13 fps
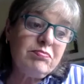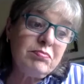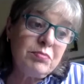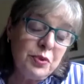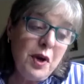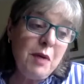
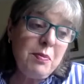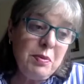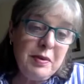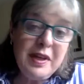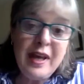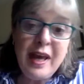
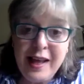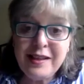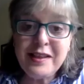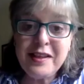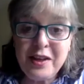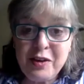probably
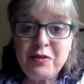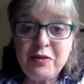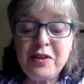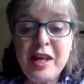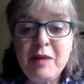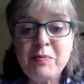healthier for
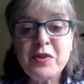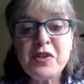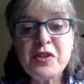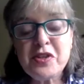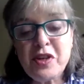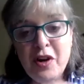them to
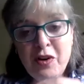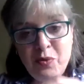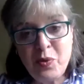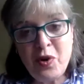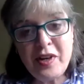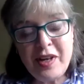start
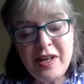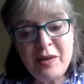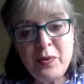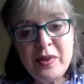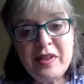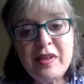working
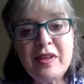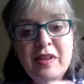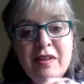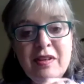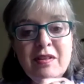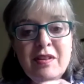with
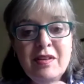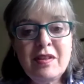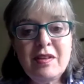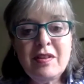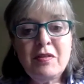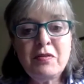the
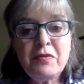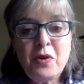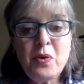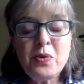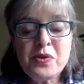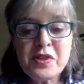
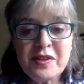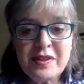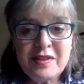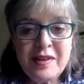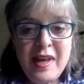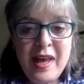
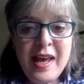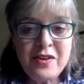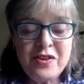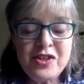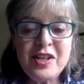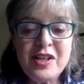frozen
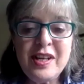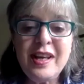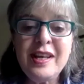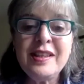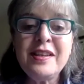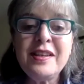energy
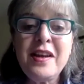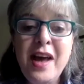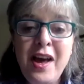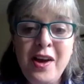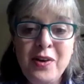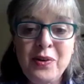in the
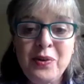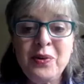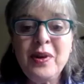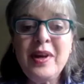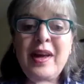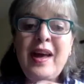now
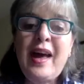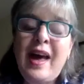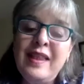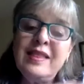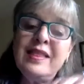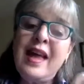
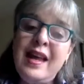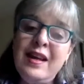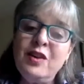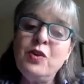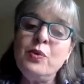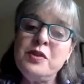and then
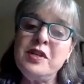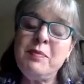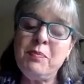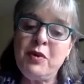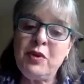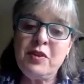go
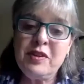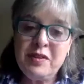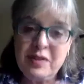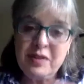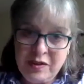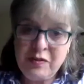deeper
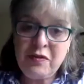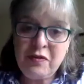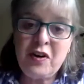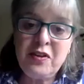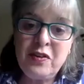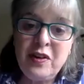the
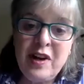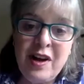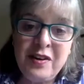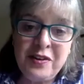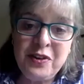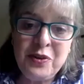further
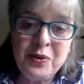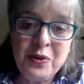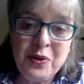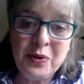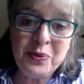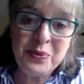along you
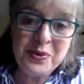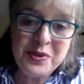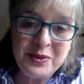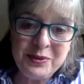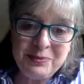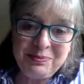go. So